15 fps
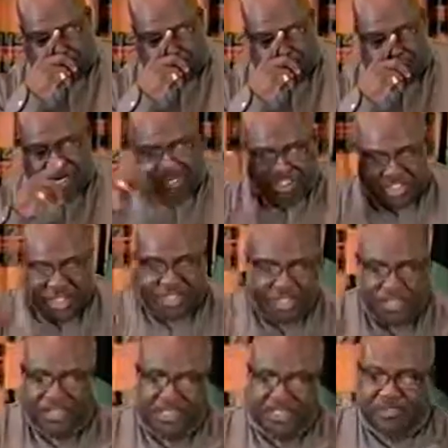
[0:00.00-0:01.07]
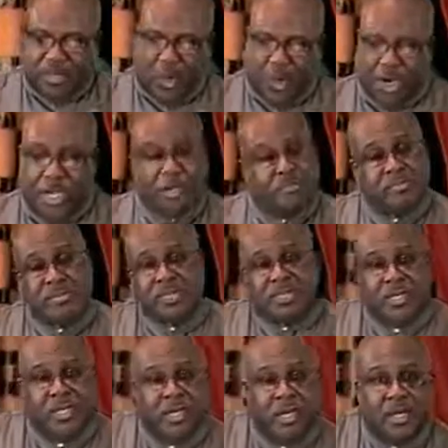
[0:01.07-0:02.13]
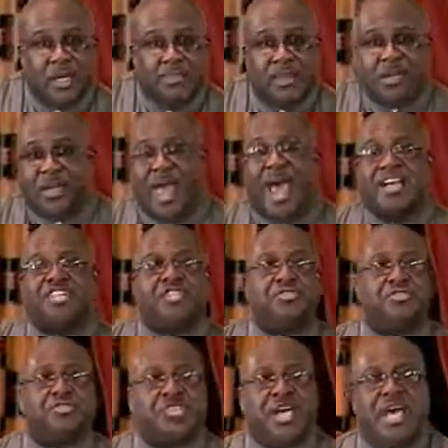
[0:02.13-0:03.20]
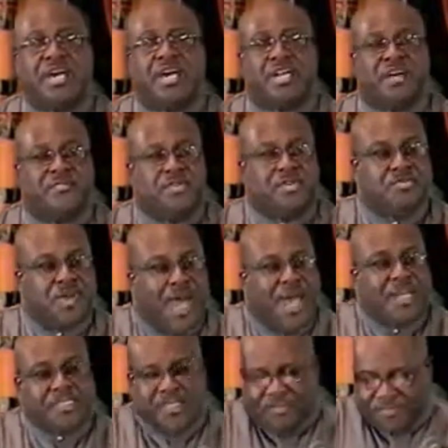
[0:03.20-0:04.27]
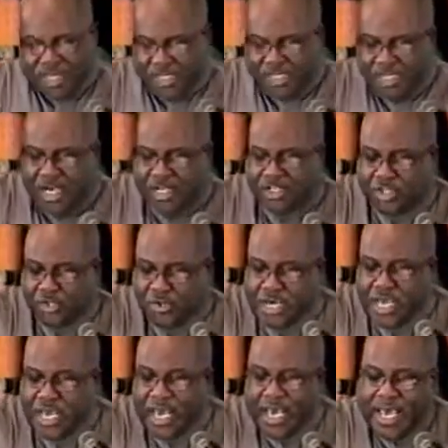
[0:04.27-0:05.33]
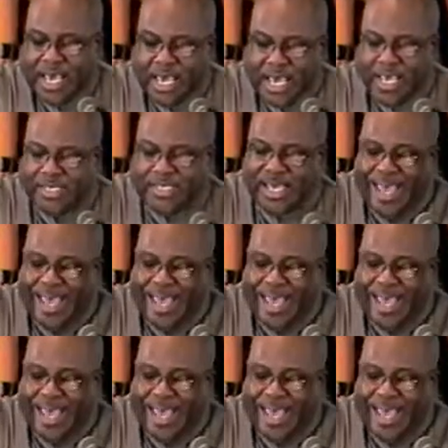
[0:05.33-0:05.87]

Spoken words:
when I checked it this morning, the national debt of the this country is